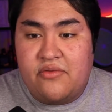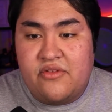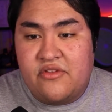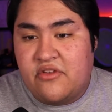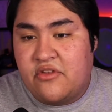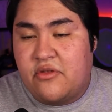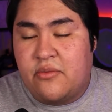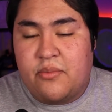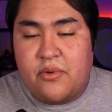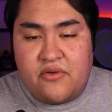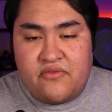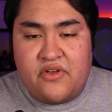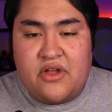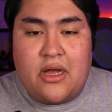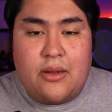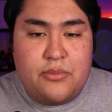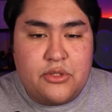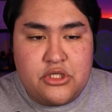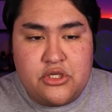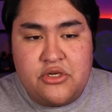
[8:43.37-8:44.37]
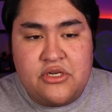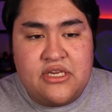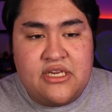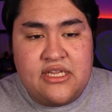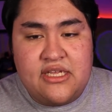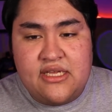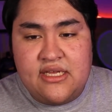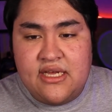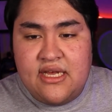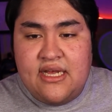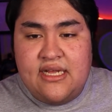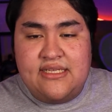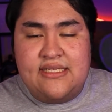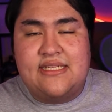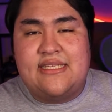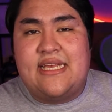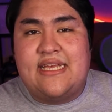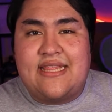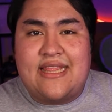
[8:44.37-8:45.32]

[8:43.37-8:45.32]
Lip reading: This is a perfect opportunity to take